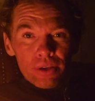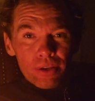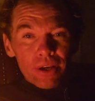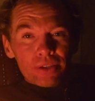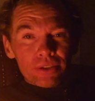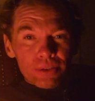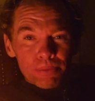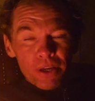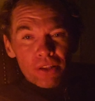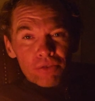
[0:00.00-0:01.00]
Yes,
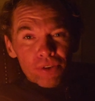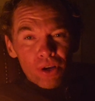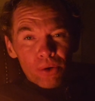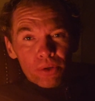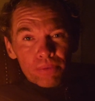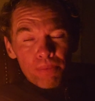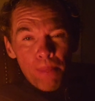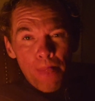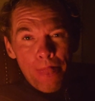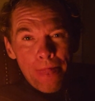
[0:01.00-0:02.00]
be the flower,
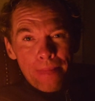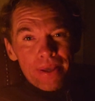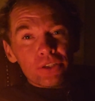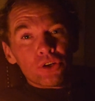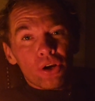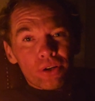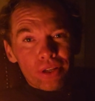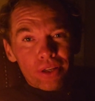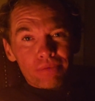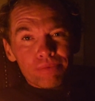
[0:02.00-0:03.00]

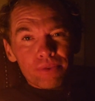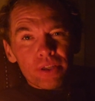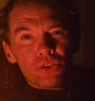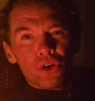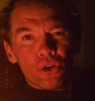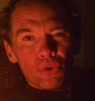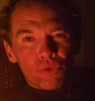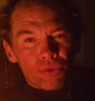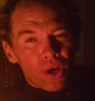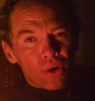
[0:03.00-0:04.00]
eternally, the eternal
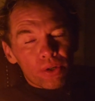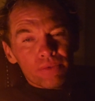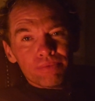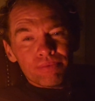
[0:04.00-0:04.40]
flower.